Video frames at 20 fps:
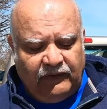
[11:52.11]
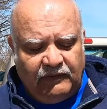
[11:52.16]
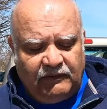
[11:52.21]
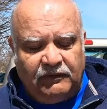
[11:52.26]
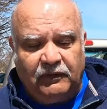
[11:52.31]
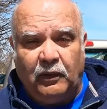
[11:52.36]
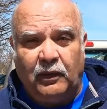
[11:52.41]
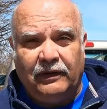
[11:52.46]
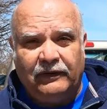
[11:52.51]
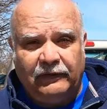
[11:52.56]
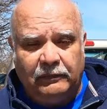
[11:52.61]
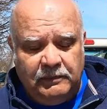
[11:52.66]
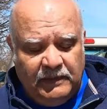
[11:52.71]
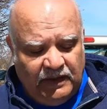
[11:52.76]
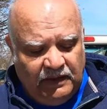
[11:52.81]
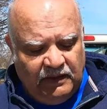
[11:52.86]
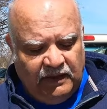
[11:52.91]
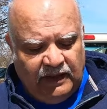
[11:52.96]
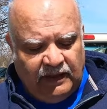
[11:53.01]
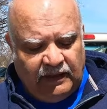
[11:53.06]

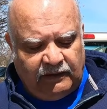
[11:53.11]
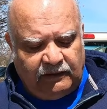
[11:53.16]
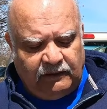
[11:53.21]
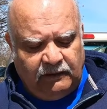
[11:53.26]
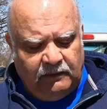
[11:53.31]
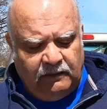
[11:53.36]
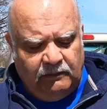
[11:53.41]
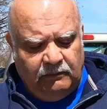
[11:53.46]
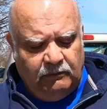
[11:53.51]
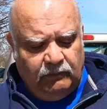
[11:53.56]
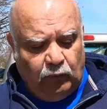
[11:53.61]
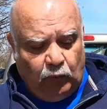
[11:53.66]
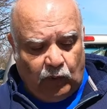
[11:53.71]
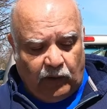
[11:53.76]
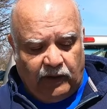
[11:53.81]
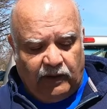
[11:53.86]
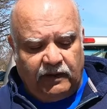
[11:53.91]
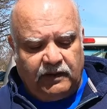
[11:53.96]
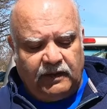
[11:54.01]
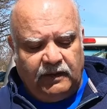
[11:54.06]
Enforcement
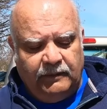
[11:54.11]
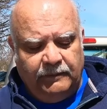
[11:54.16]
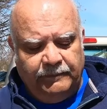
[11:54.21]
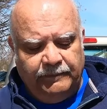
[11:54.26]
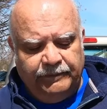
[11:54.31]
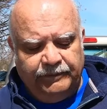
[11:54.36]
Network,